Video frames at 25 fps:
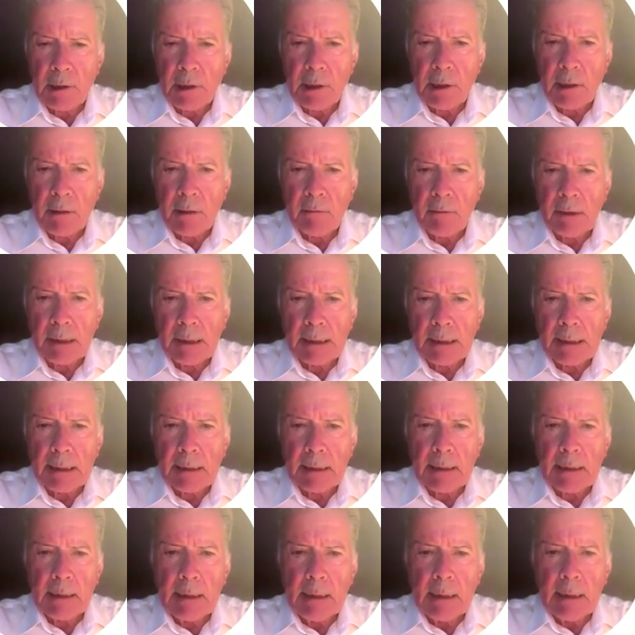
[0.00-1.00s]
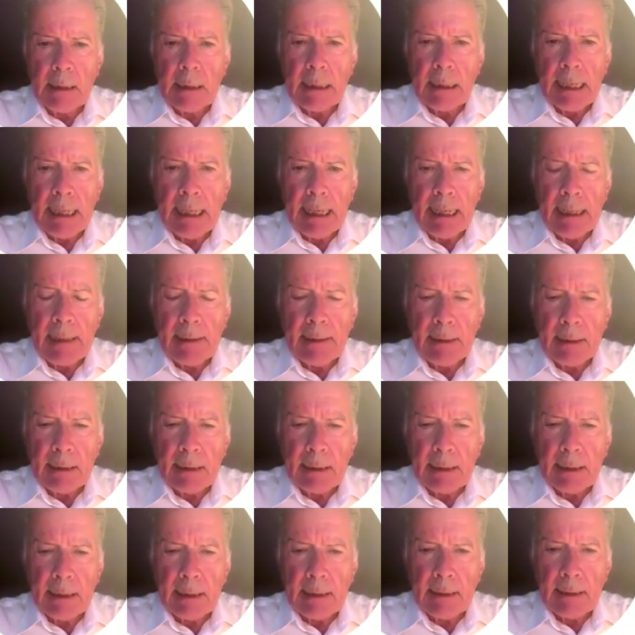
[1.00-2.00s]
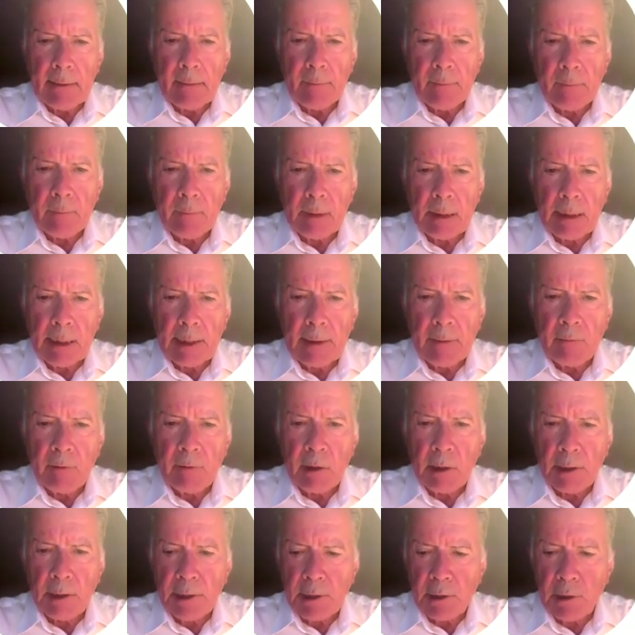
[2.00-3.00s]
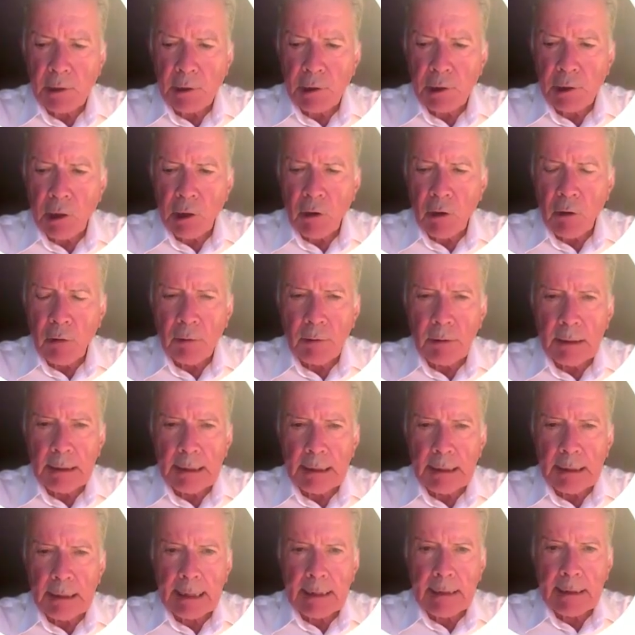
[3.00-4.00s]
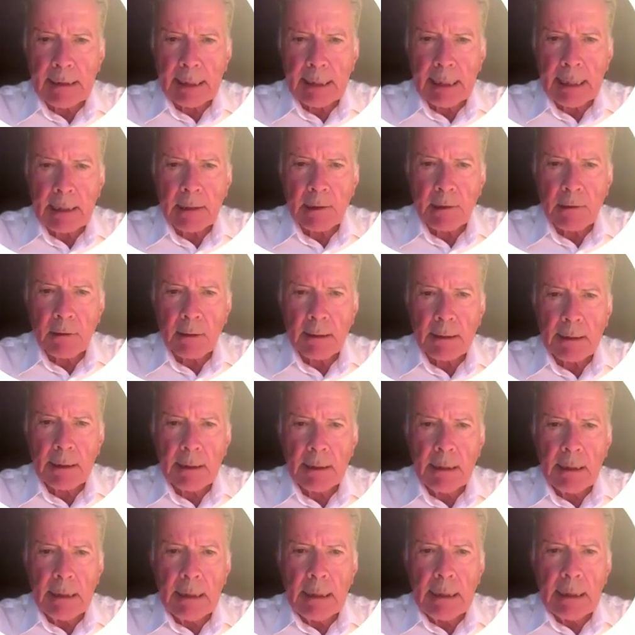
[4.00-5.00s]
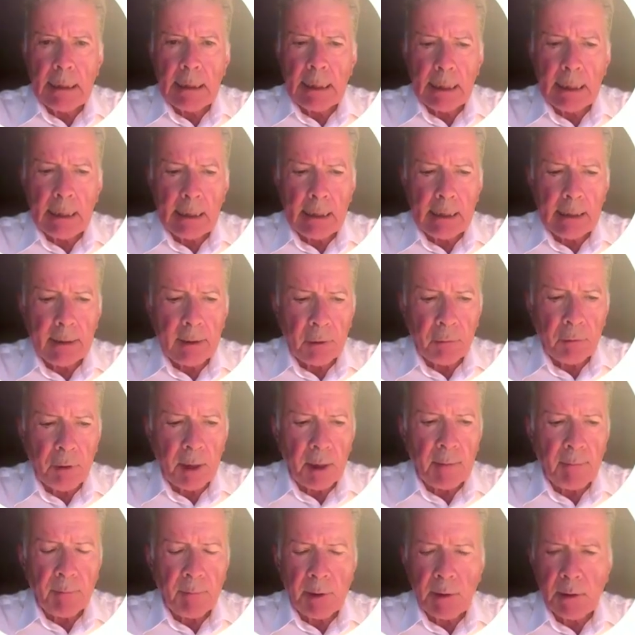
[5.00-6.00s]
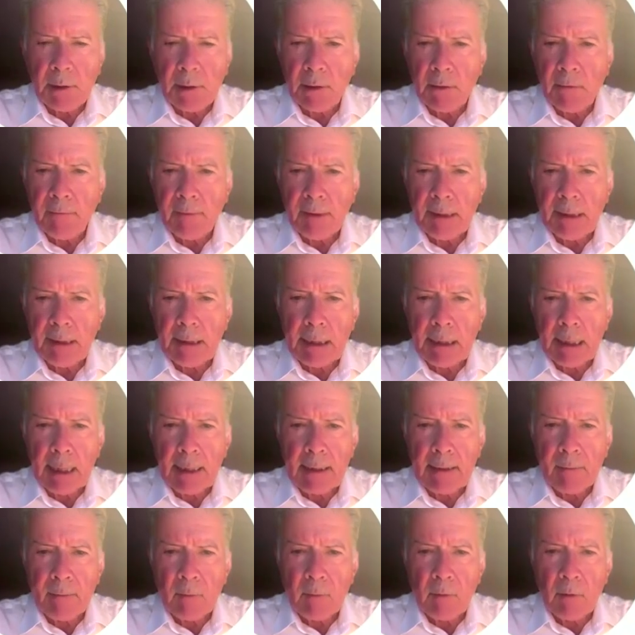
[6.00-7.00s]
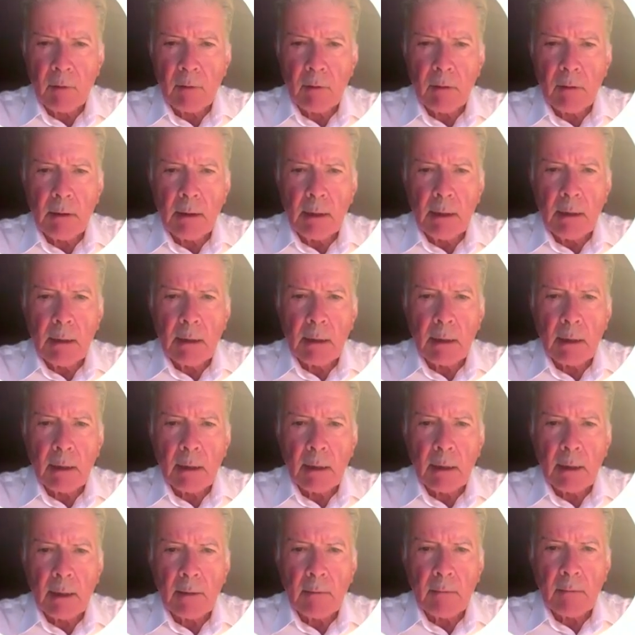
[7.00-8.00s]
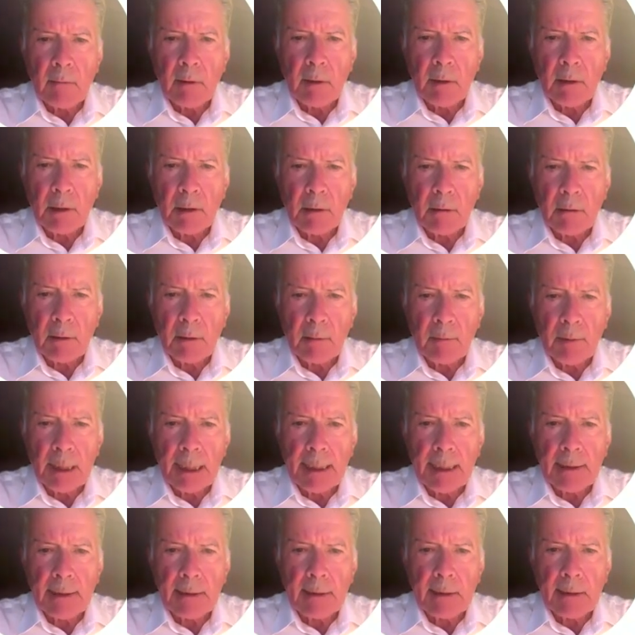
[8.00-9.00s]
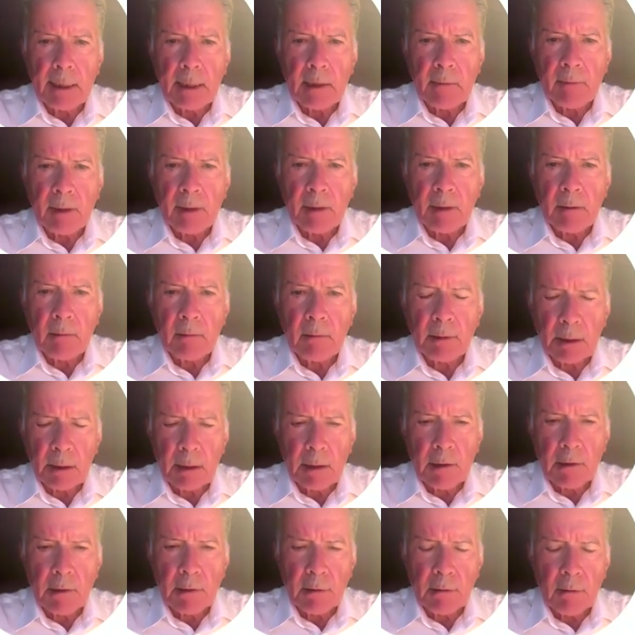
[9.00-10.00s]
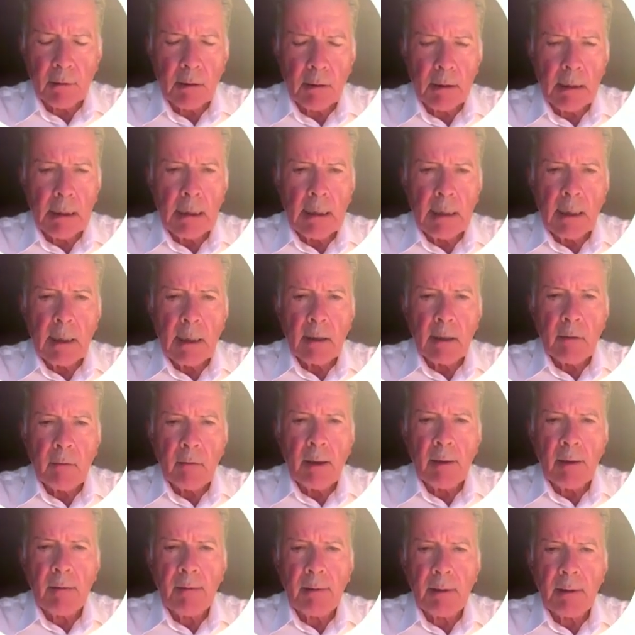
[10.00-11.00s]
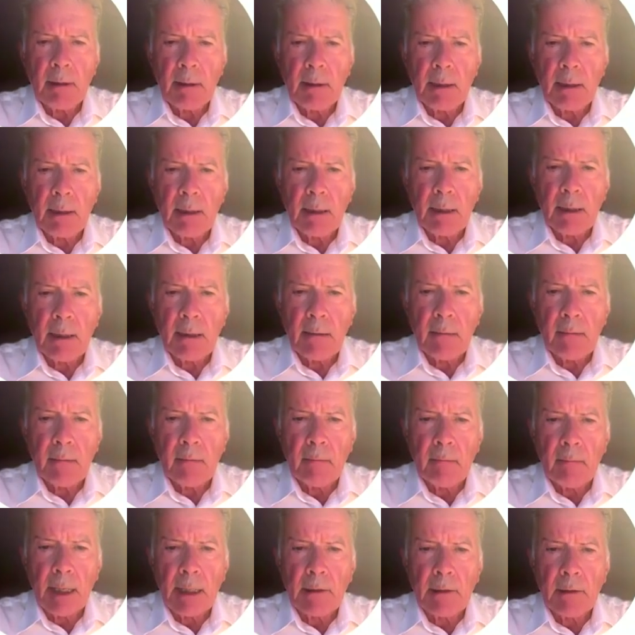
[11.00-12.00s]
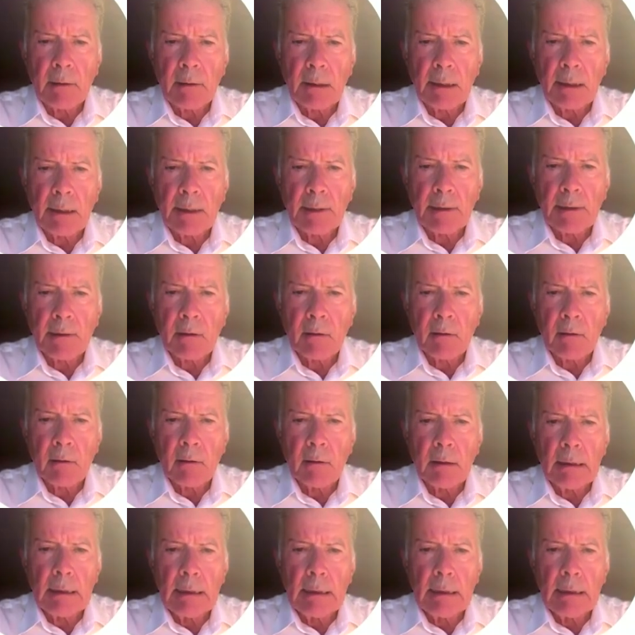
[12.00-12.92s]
generated, and it was shown that actually treatment of the animal in which you implant endometrial tissue with mitronidazole